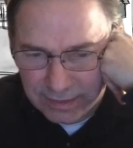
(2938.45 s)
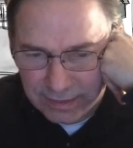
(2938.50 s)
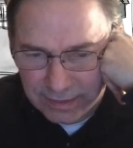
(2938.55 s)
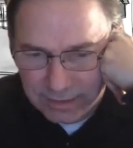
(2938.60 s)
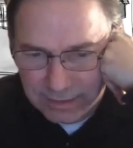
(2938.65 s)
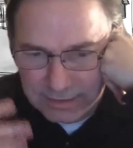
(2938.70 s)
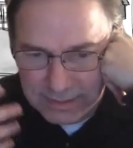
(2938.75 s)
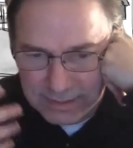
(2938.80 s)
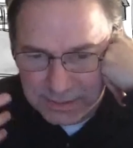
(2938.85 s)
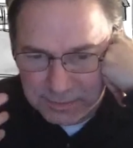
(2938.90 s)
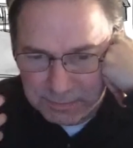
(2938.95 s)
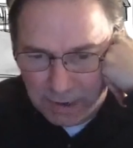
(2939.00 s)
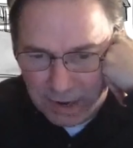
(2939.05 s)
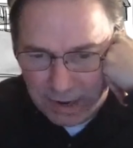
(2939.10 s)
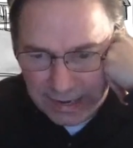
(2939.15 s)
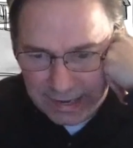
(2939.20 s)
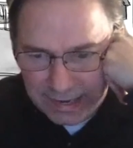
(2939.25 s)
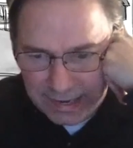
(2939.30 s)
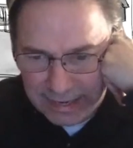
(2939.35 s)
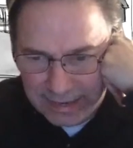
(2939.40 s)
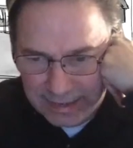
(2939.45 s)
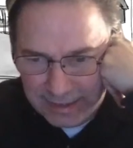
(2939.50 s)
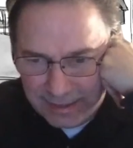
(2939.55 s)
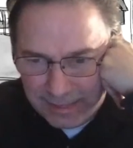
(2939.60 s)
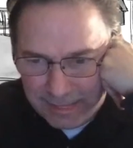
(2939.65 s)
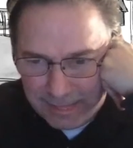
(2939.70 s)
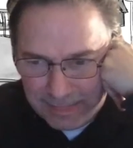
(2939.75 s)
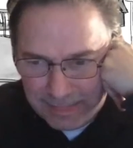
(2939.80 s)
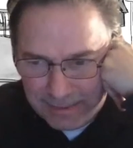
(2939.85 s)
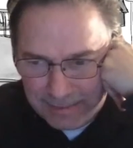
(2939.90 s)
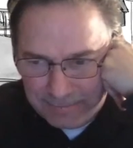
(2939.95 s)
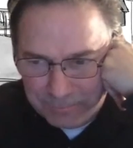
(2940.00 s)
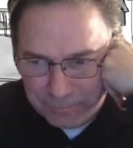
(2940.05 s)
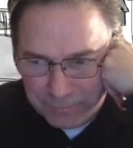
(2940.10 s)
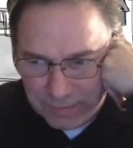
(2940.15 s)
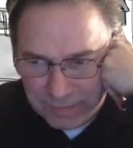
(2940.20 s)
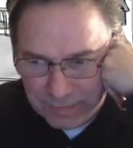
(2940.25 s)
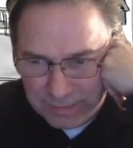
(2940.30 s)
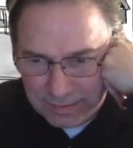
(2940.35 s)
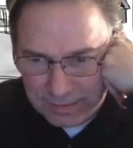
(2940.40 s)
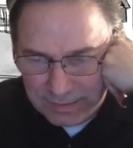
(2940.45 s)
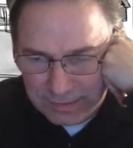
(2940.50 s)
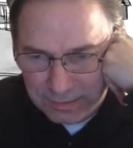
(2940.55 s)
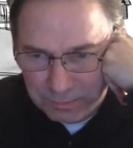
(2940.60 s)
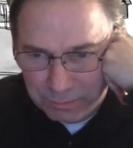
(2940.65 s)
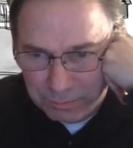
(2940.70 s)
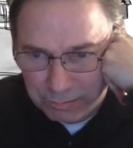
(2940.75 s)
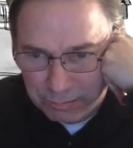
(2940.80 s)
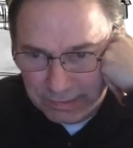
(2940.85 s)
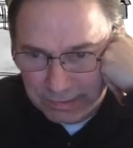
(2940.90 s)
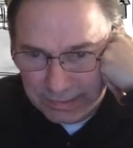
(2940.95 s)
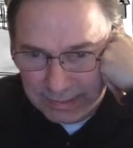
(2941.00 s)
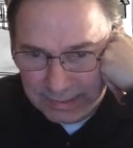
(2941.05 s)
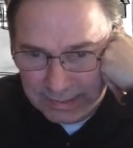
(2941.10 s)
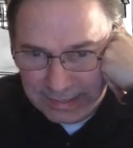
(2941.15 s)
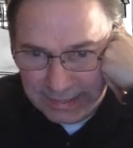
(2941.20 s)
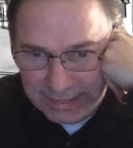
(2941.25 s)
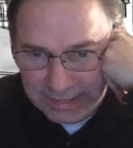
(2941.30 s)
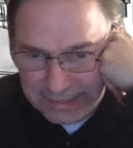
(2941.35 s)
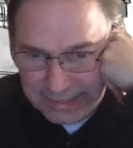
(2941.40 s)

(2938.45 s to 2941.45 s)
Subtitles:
This is my completely,